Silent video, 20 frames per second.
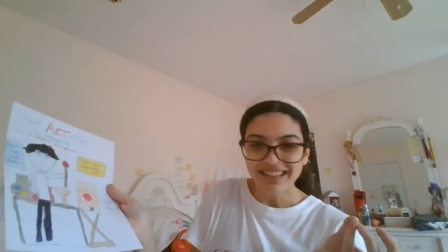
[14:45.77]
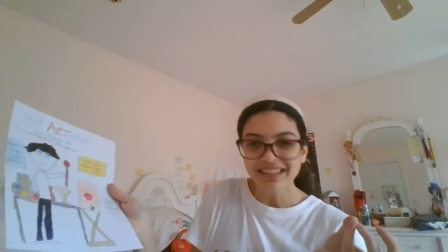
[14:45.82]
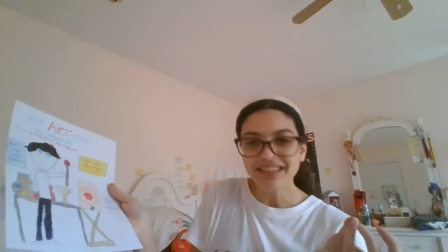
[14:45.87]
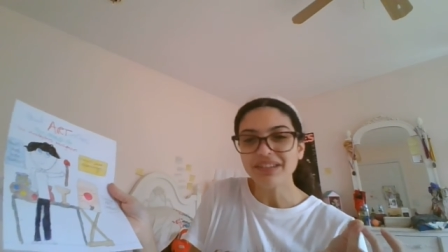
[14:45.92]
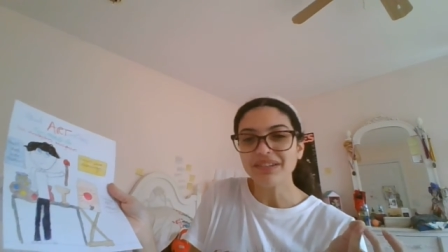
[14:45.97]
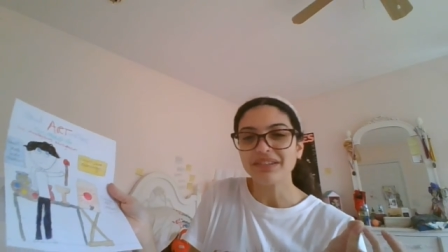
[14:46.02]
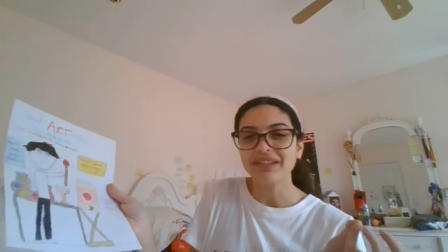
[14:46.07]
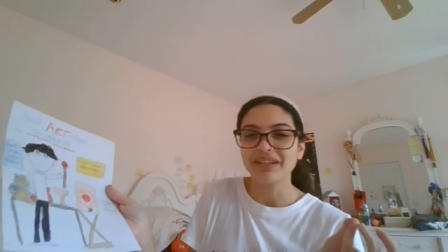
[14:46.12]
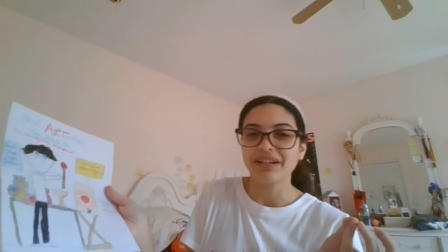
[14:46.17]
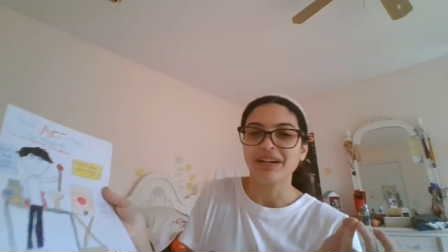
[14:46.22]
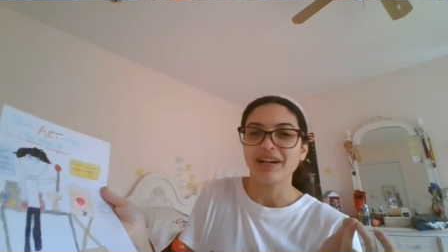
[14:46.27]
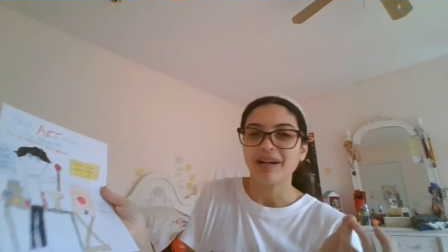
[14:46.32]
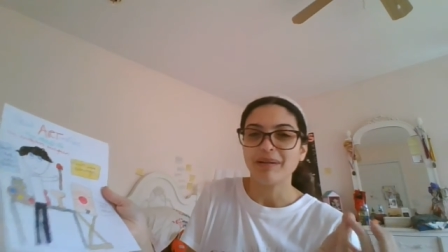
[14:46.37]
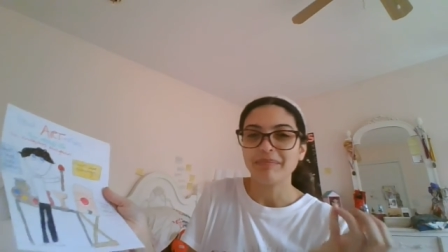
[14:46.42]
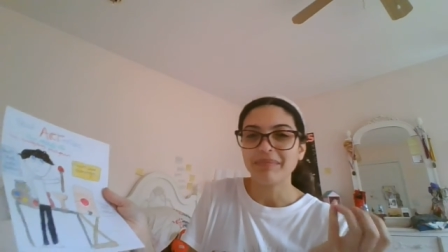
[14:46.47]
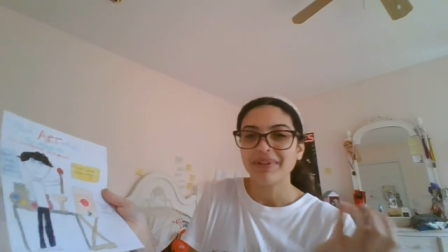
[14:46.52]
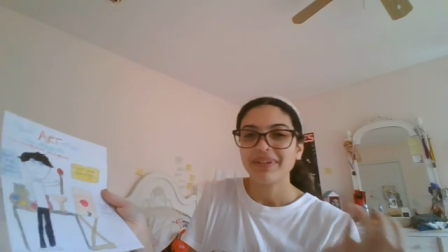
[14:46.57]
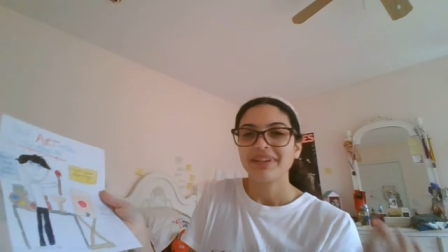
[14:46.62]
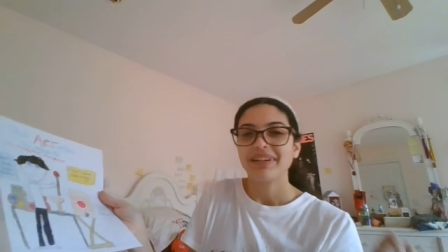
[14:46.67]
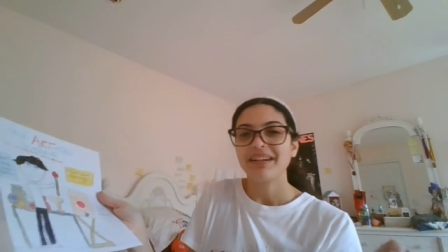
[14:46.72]
it'll
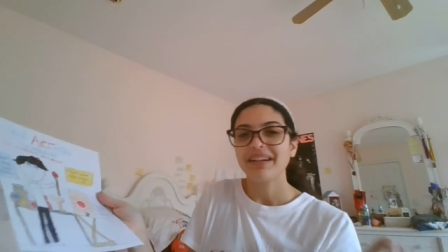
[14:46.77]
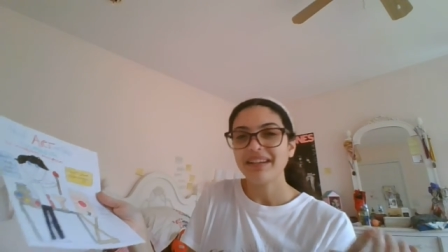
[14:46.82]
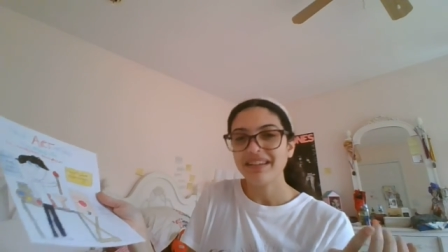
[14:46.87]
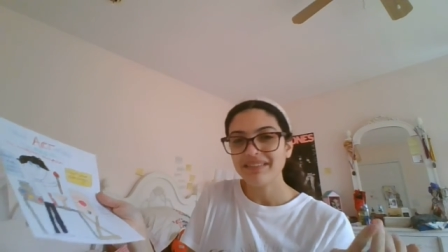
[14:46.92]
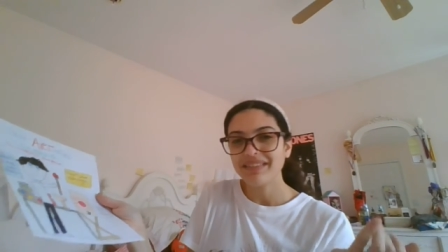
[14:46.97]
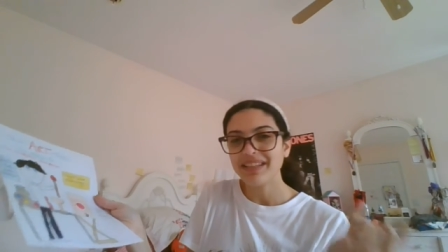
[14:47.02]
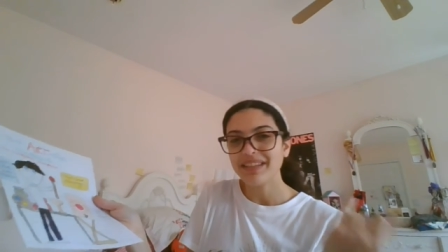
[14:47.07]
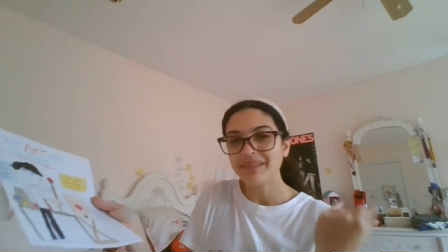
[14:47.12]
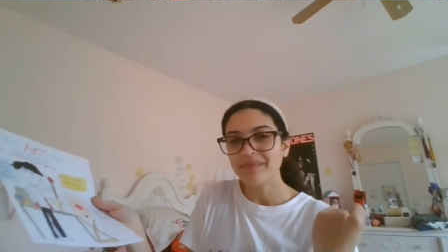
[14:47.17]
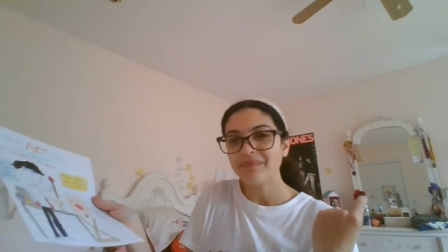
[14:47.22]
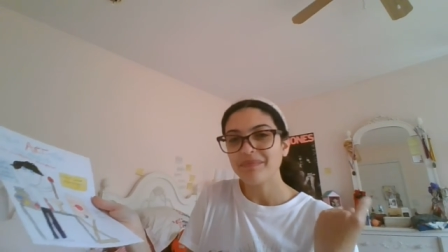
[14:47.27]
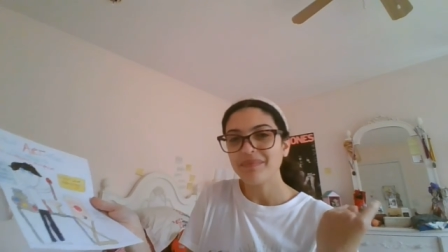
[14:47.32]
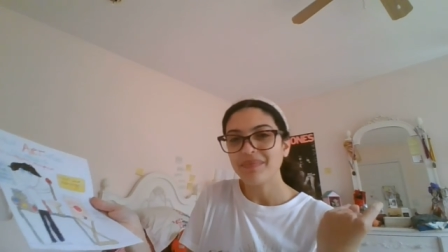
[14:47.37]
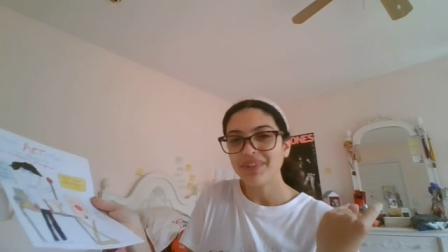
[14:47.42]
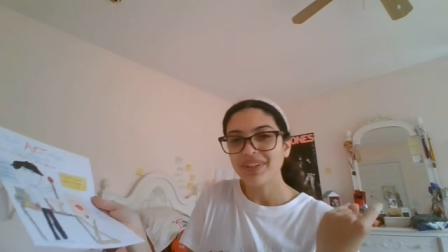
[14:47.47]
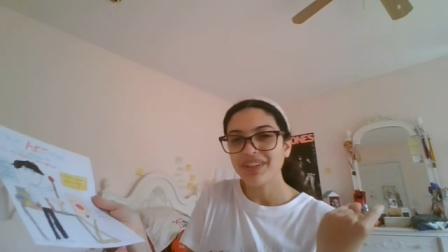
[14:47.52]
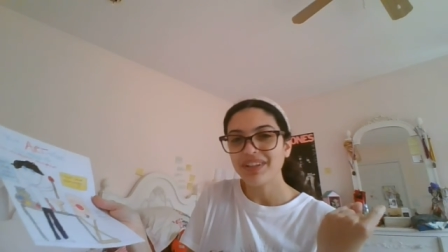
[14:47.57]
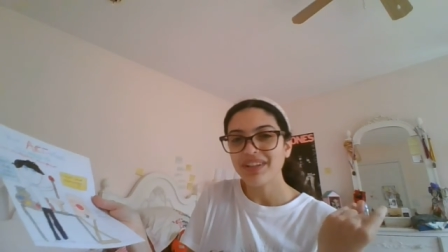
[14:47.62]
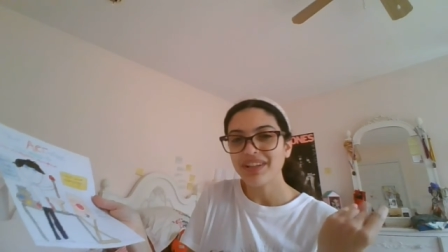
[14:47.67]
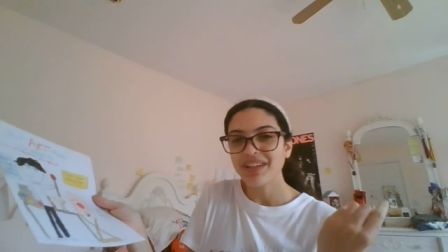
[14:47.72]
come. I mean,
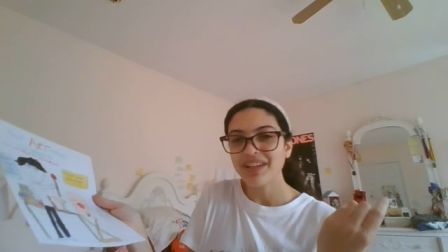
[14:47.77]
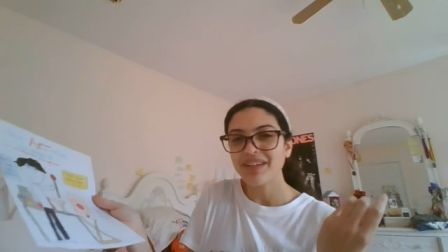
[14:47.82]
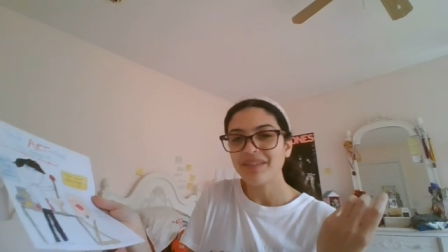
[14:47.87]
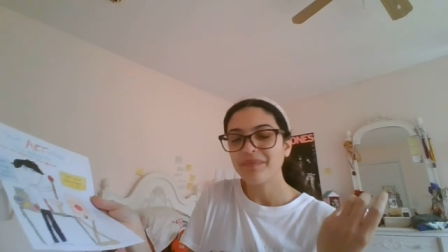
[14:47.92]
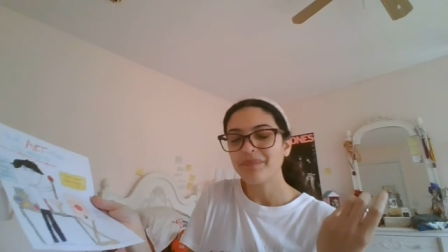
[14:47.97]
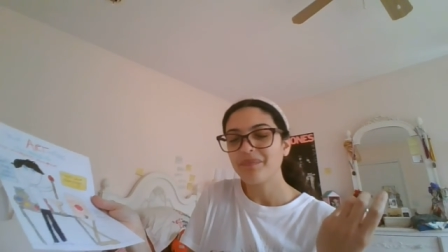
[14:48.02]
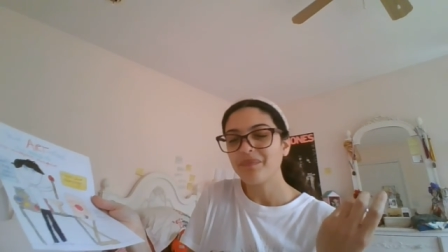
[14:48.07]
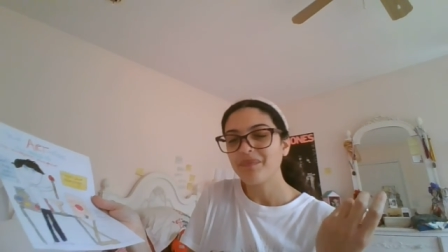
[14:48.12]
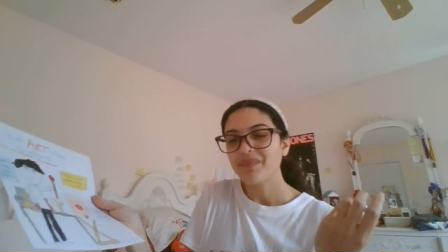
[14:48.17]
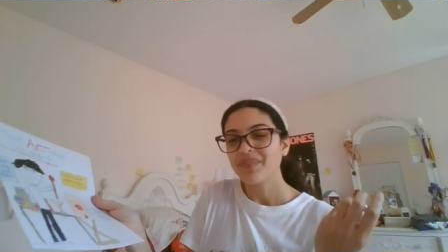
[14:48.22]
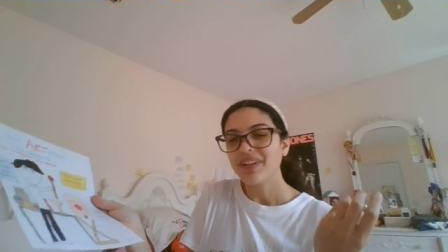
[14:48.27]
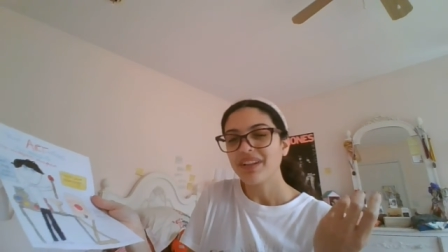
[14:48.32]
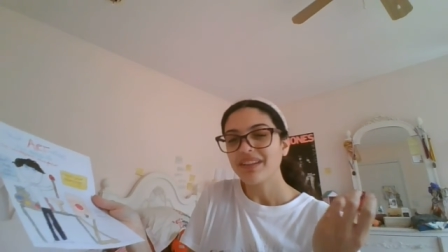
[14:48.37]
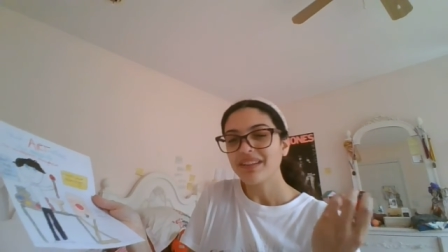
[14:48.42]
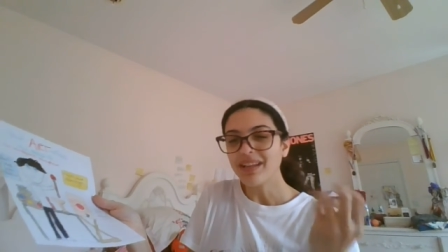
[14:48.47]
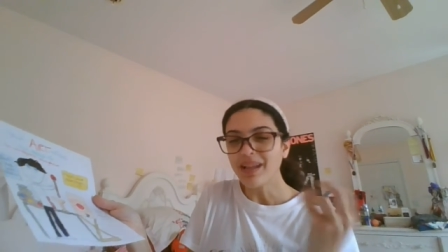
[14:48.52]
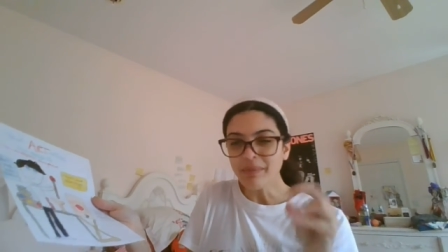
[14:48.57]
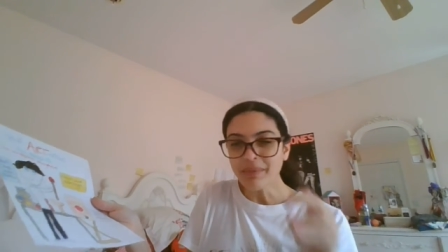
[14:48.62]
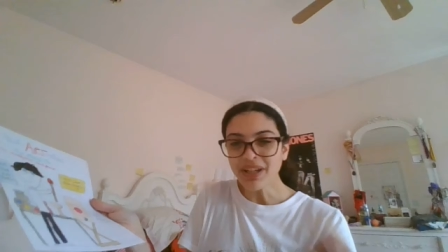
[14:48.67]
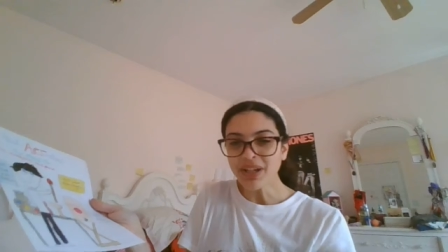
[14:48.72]

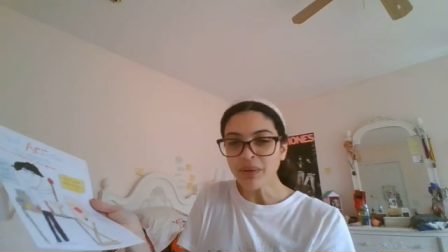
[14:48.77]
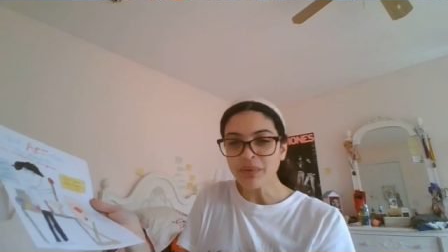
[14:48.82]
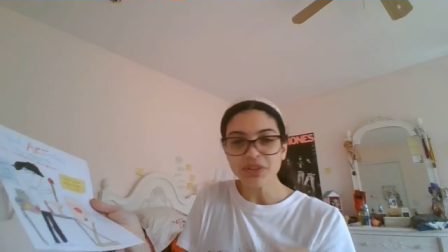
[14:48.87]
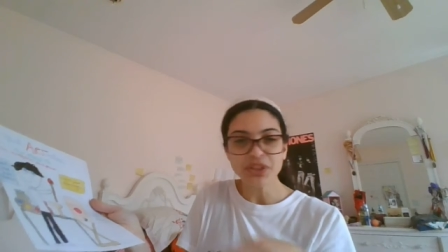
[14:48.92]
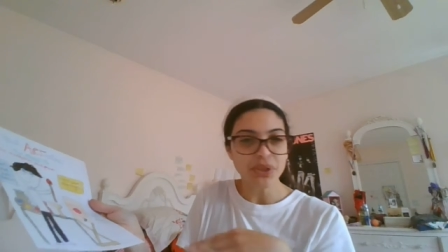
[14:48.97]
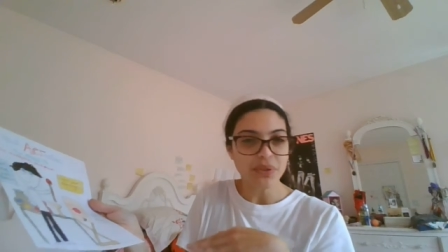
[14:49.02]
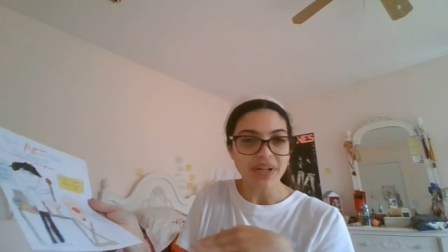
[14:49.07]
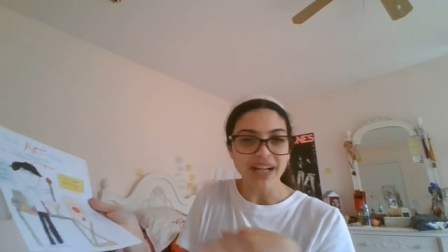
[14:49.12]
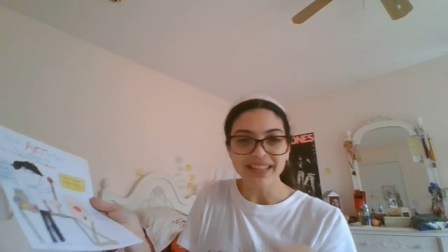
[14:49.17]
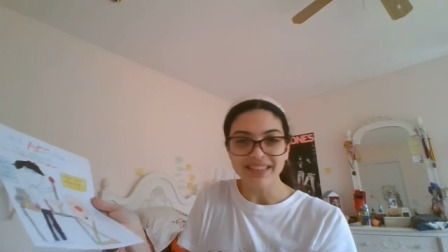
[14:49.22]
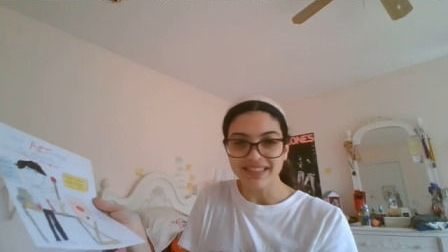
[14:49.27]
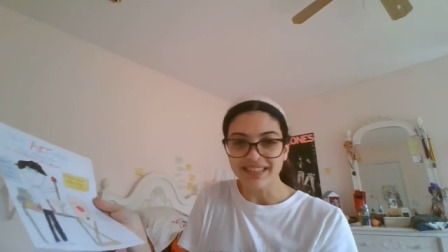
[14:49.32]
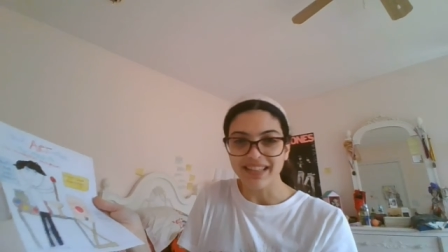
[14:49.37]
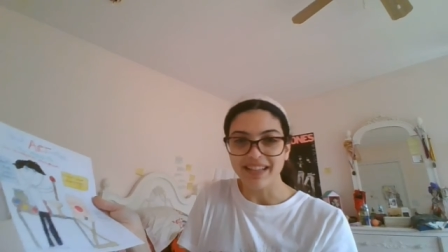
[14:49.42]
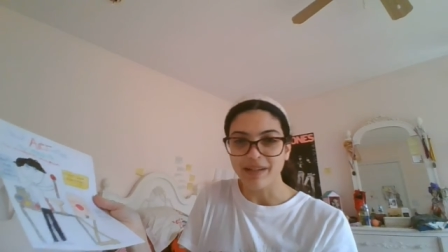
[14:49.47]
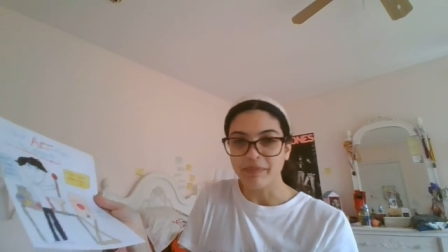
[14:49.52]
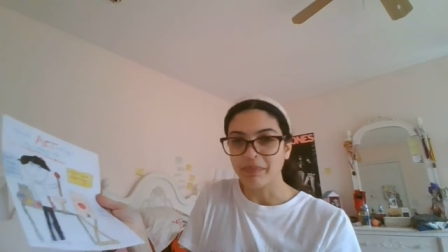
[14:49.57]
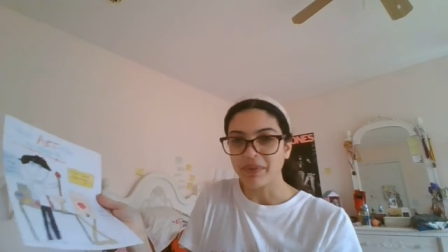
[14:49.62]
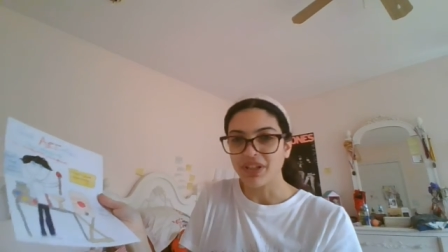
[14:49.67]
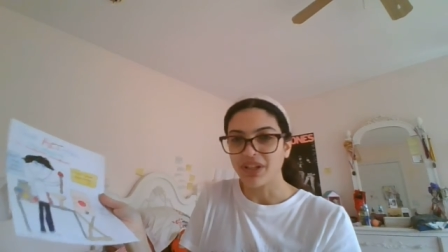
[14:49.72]
let me know what you guys
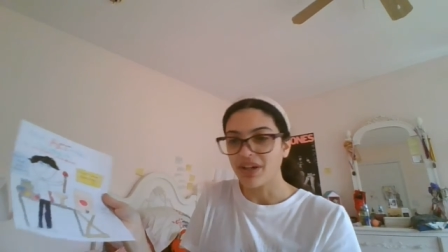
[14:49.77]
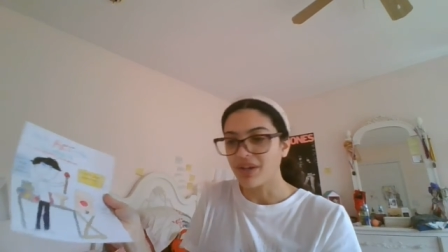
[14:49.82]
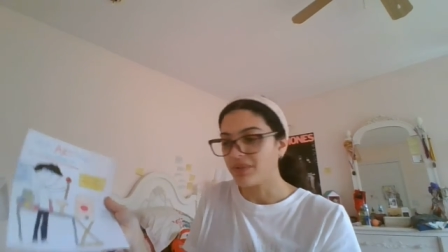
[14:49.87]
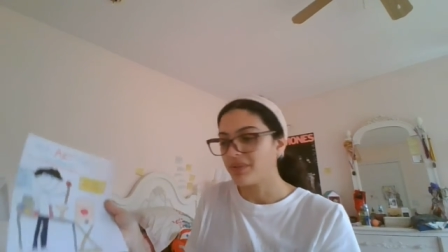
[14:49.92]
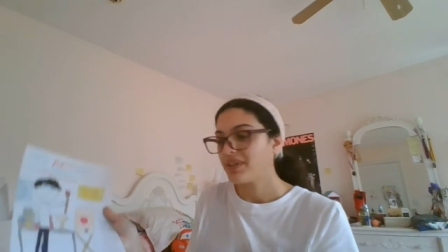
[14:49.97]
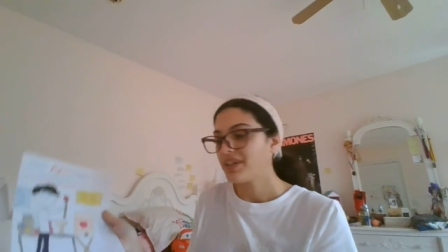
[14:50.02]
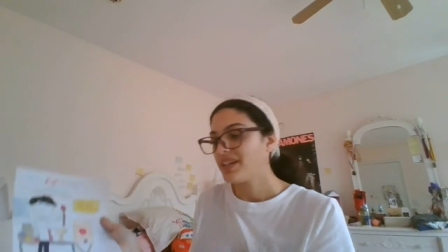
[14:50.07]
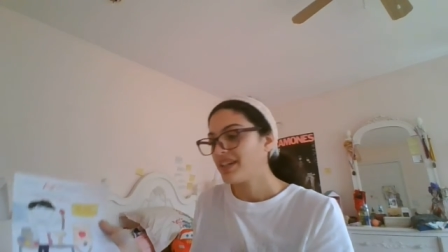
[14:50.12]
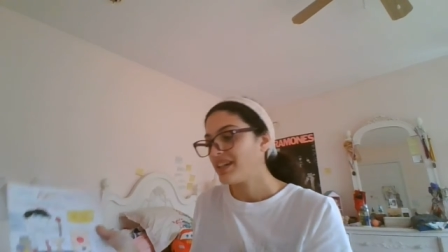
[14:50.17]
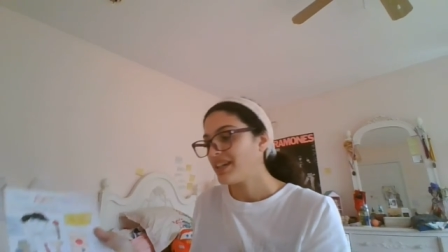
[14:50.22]
think below.